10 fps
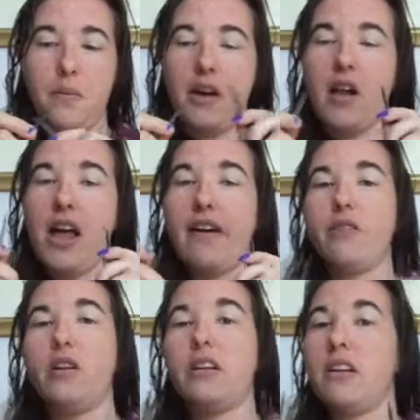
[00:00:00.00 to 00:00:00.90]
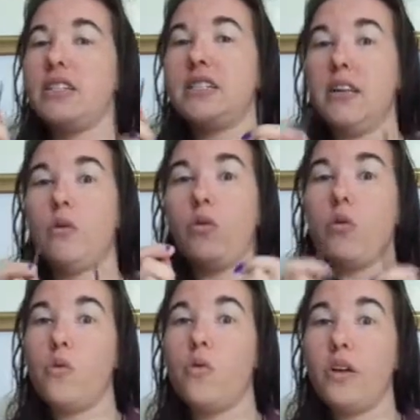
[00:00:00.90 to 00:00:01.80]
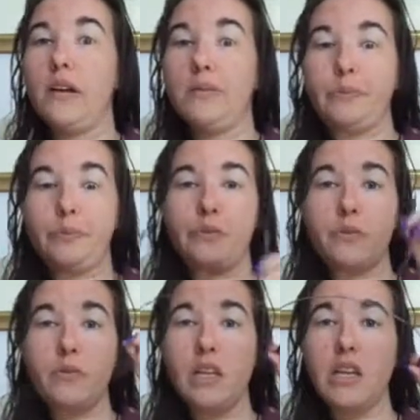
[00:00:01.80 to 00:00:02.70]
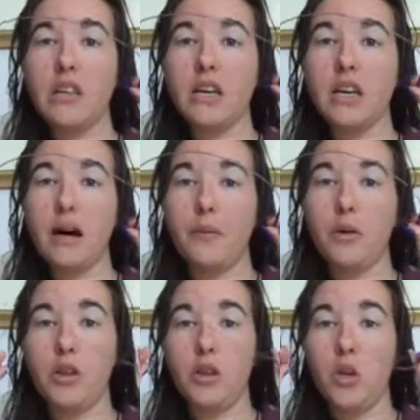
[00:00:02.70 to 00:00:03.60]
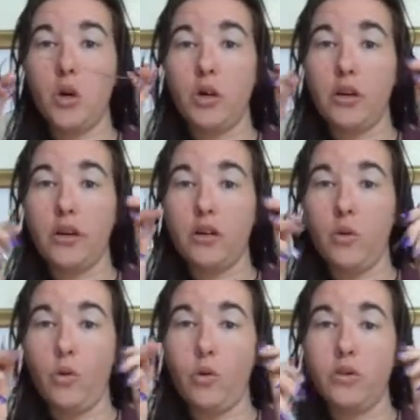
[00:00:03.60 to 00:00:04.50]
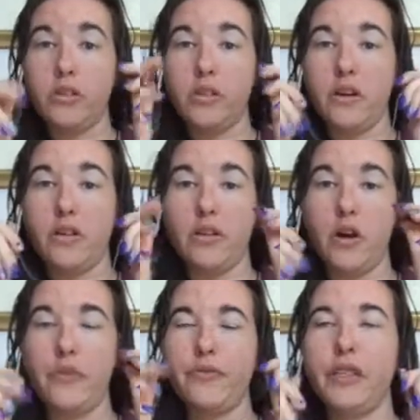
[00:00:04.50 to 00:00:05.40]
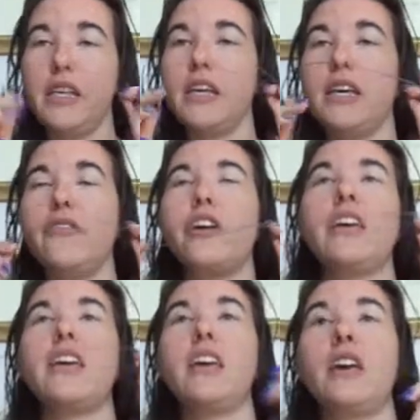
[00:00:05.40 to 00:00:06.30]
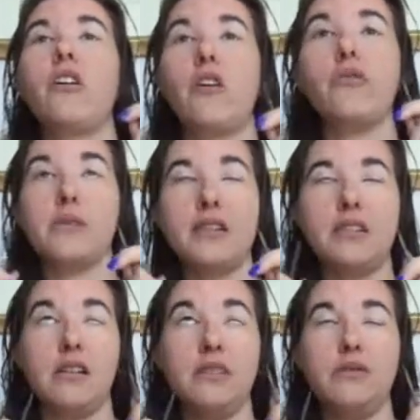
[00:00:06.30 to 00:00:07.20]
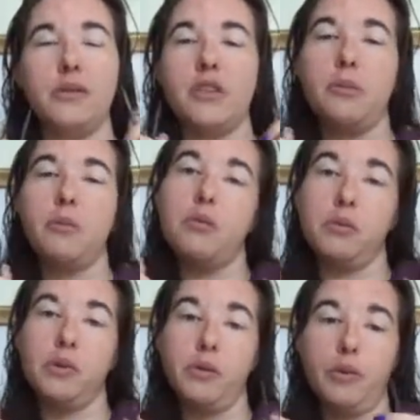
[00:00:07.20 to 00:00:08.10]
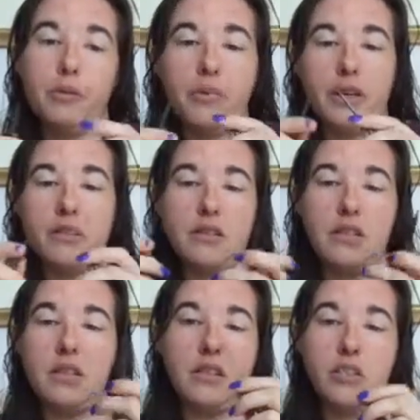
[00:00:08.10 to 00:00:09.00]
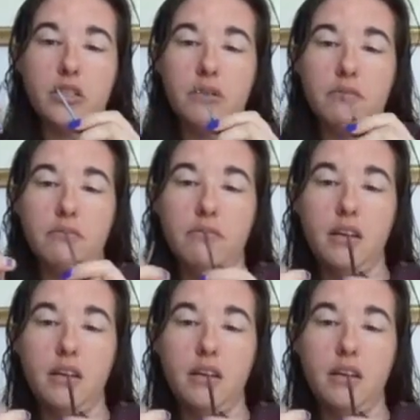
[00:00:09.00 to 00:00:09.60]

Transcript: But I have got another set on order that come on a longer cord, so that hopefully, if I can get over myself, which I probably will, because these are just,